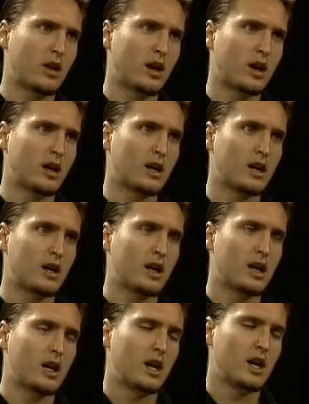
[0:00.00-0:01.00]
get a reply.
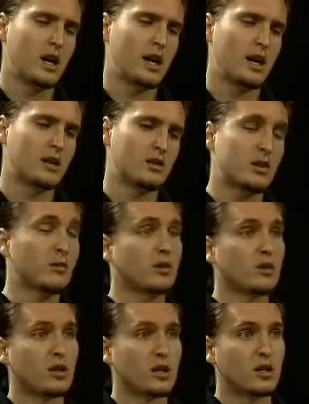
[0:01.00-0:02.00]
And
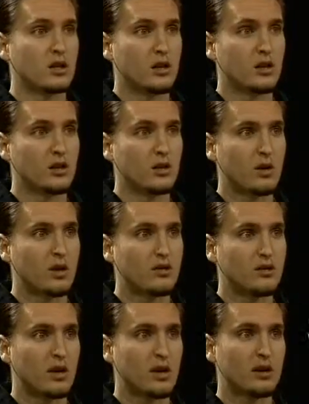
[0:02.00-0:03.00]
similarly, on the
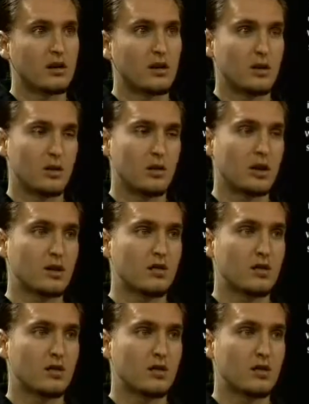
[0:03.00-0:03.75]
U.S. side,